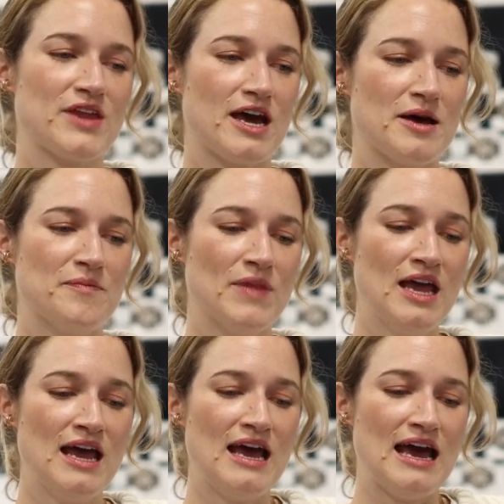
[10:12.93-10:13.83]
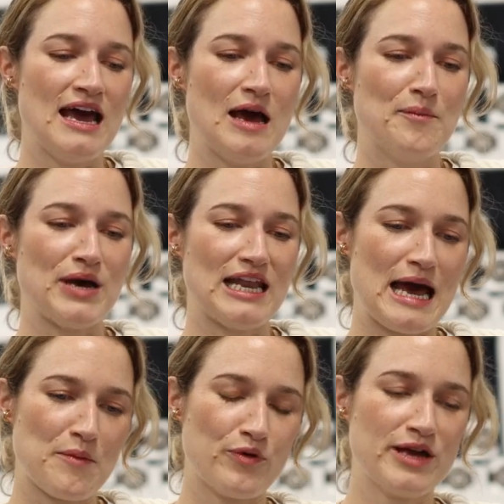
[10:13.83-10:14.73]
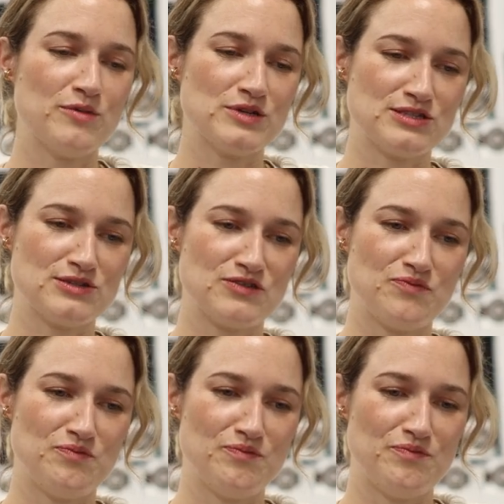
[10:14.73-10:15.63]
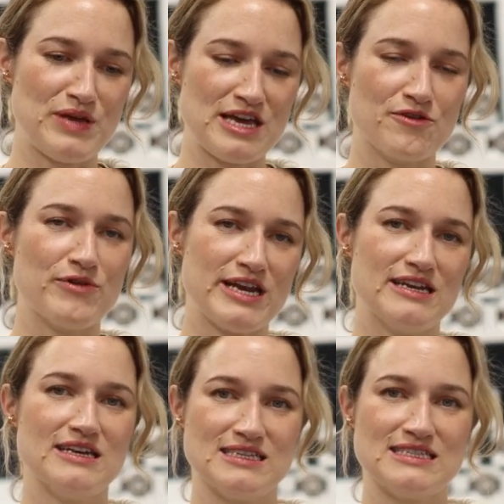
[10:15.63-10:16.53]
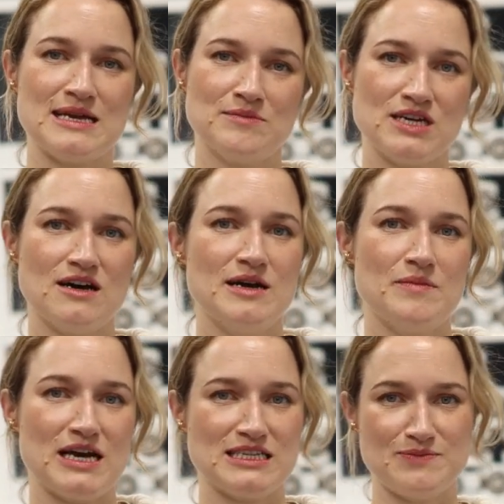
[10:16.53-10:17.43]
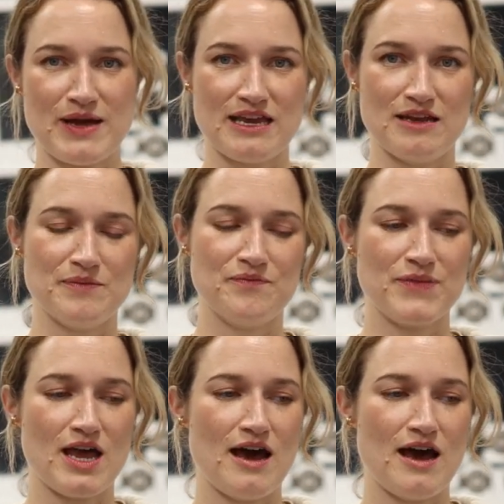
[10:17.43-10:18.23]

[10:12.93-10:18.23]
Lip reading: But Lapwing was sort of being written at the same time as Speculum,